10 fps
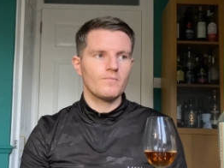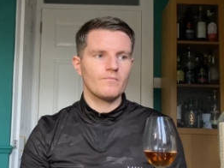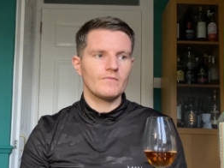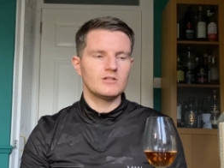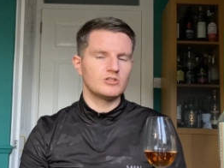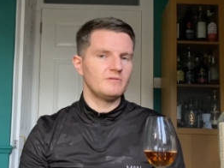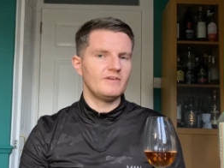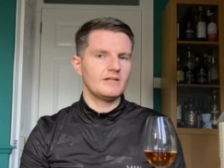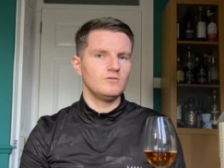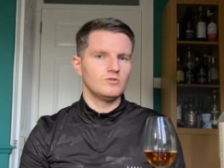It's going to be
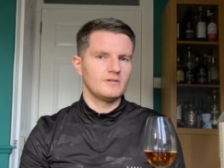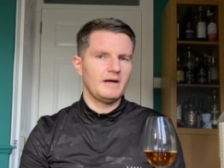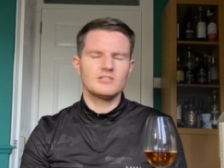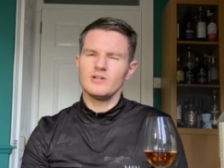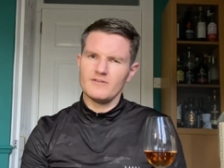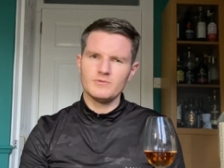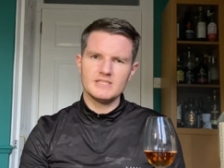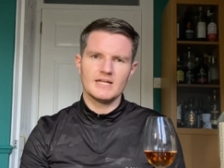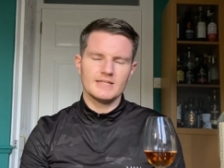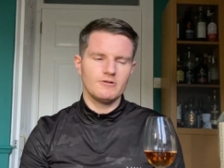very close. I'm actually going to
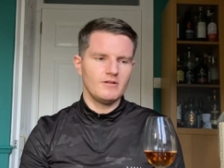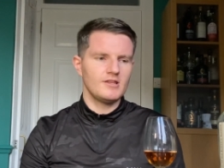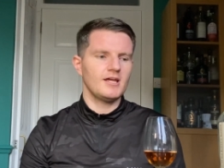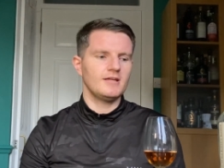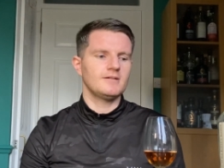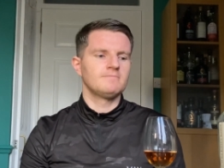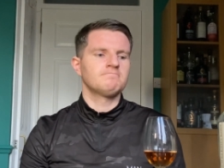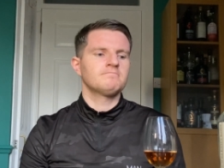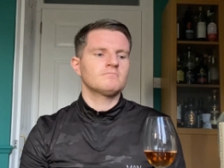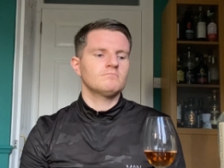sit down and think,
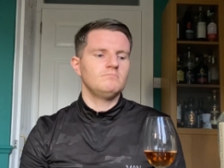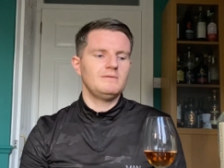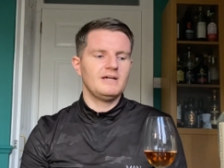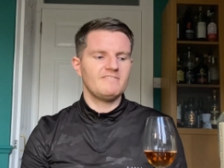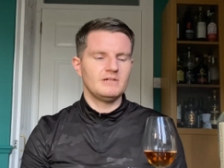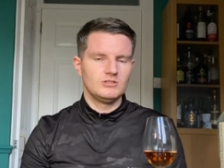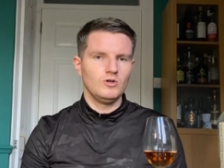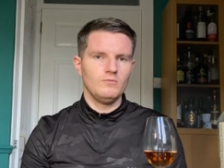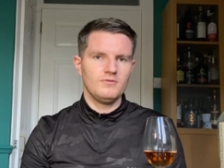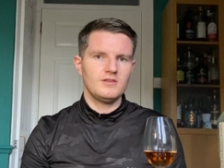maybe have my
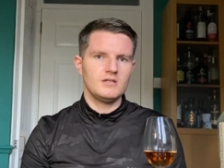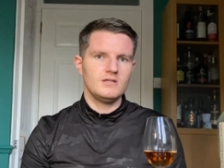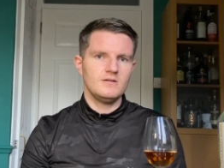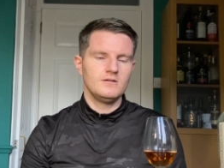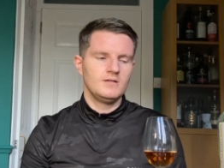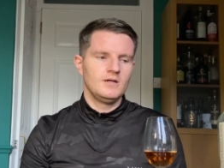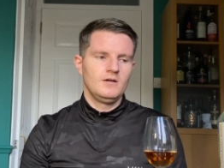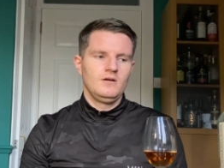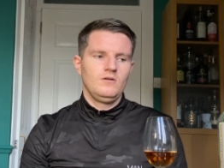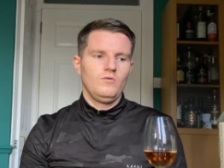top 3,
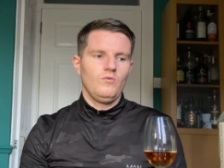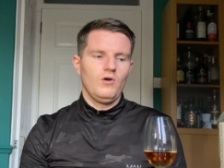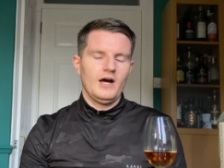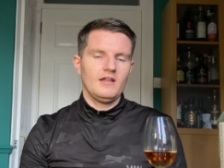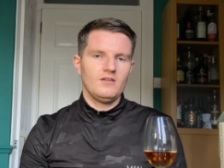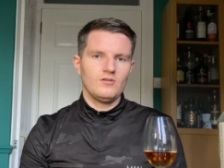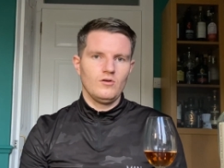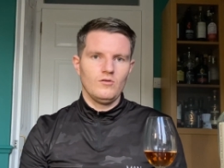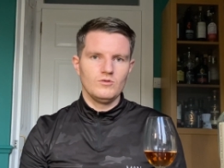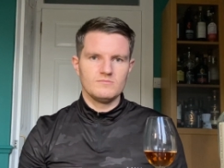what I
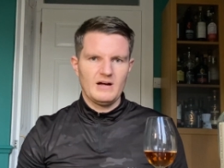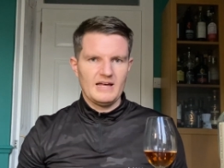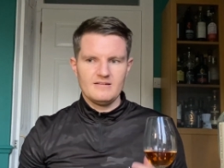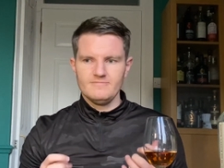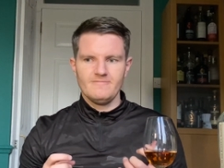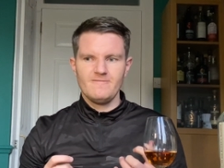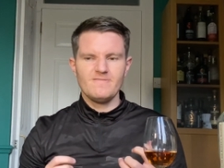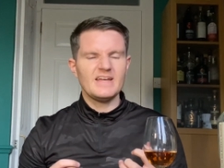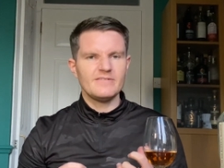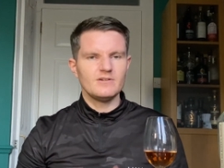thought was my
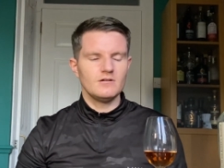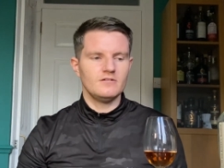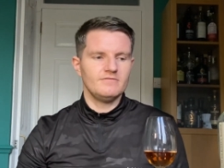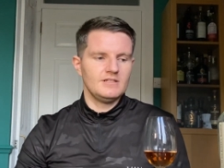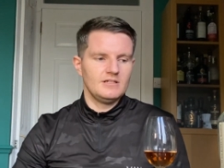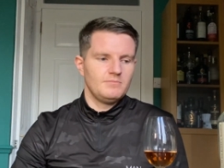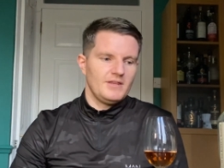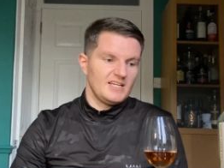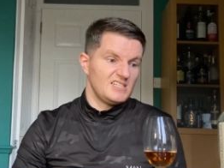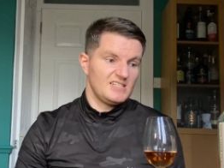favourite of the year. But
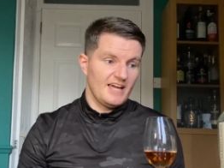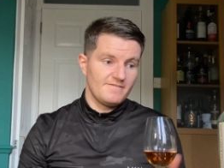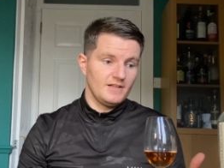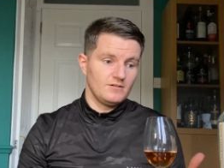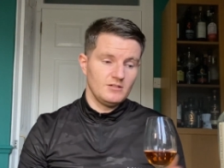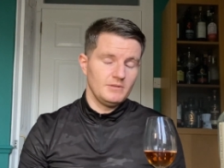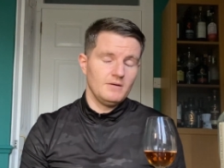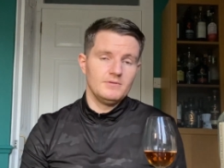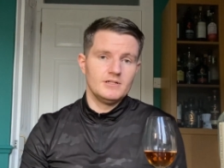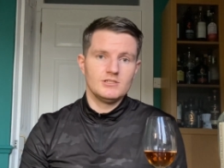this is definitely going to be up
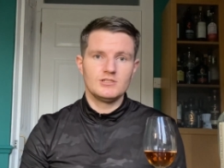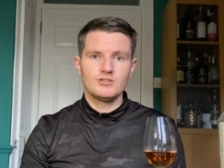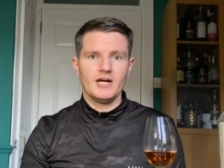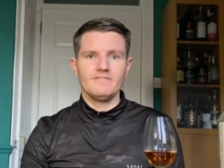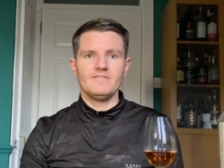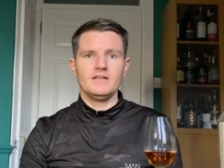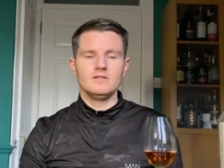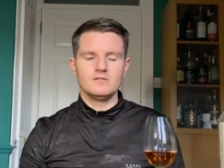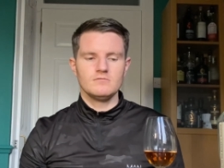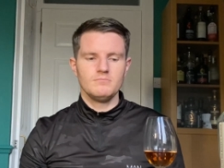there, just trying to find
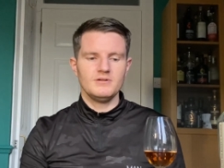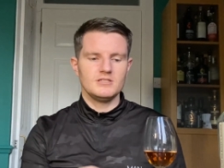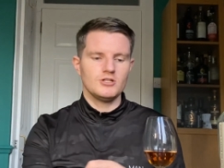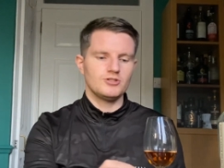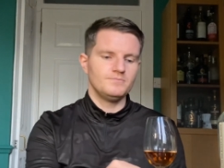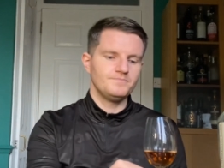its position.